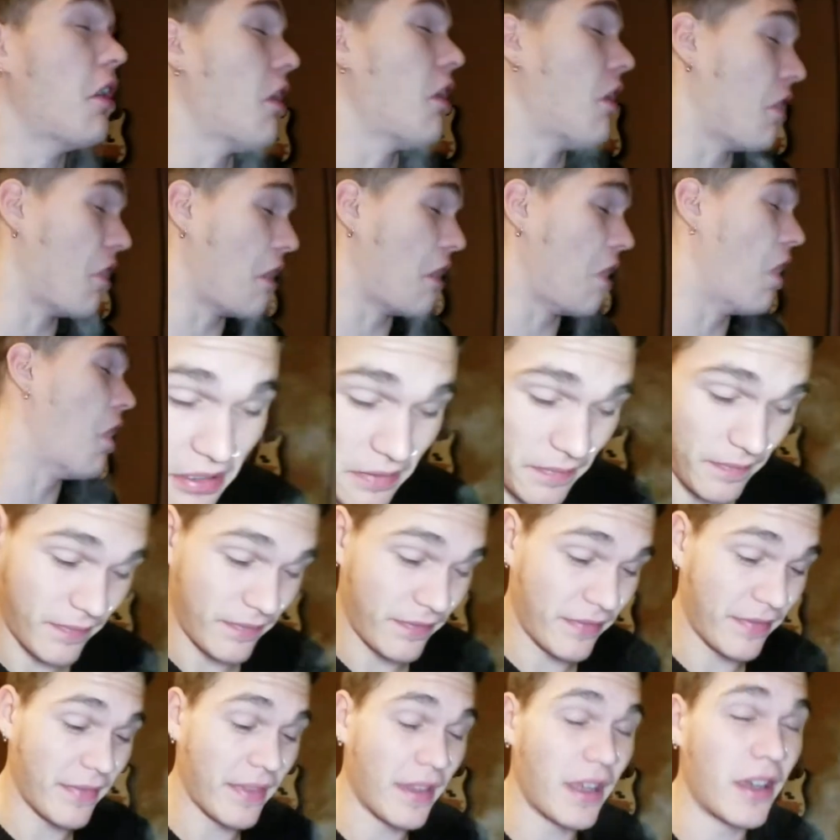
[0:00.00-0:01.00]

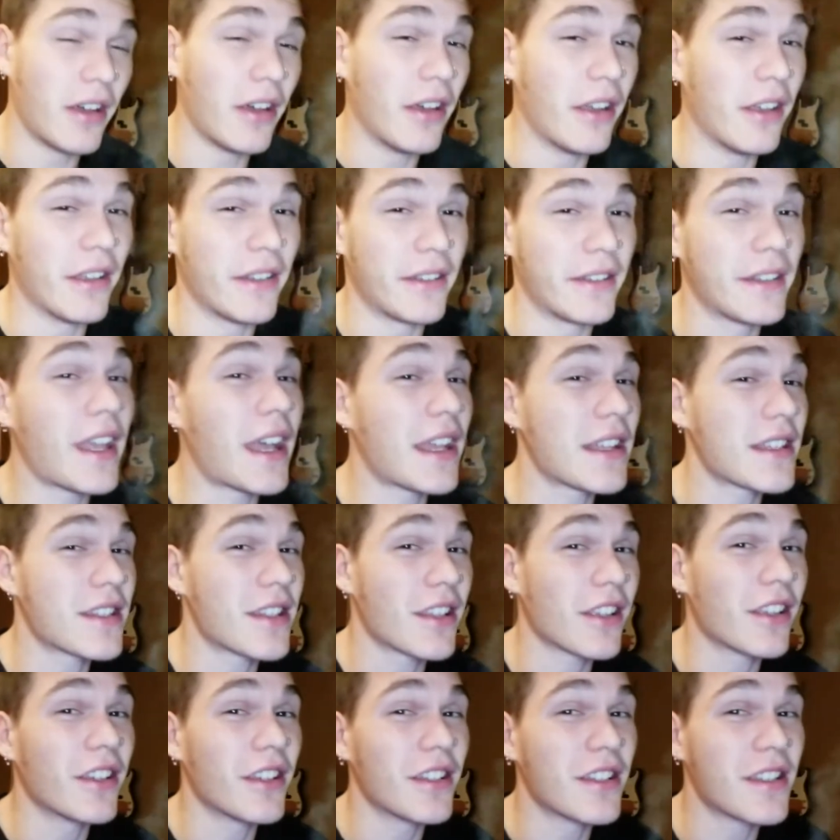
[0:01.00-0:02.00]
oh, that's the good
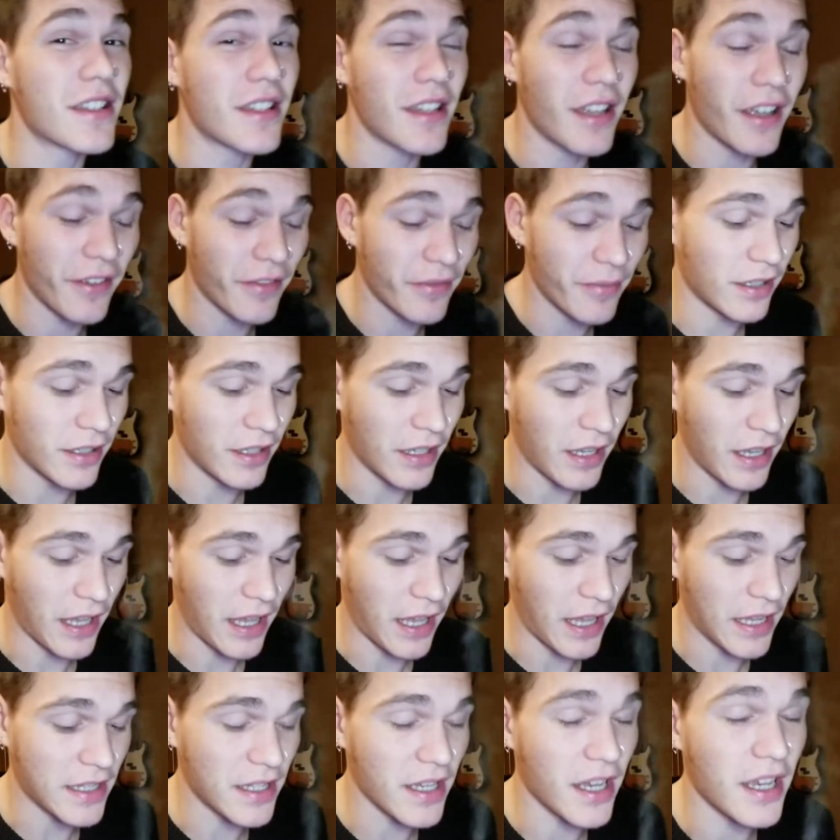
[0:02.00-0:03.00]
stuff, man. It's
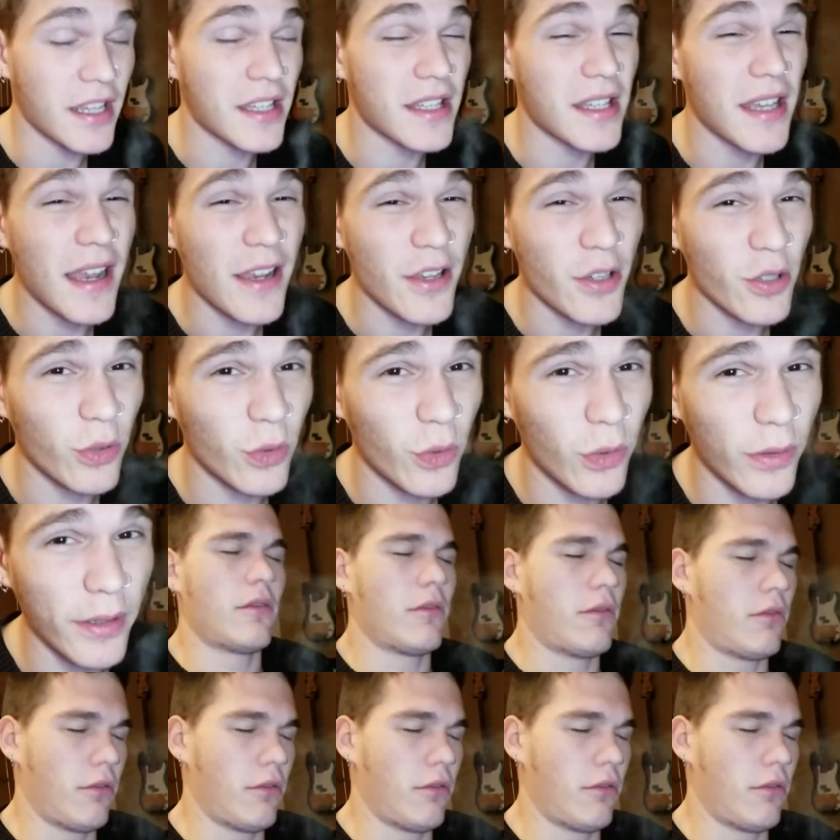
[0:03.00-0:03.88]
essential oils.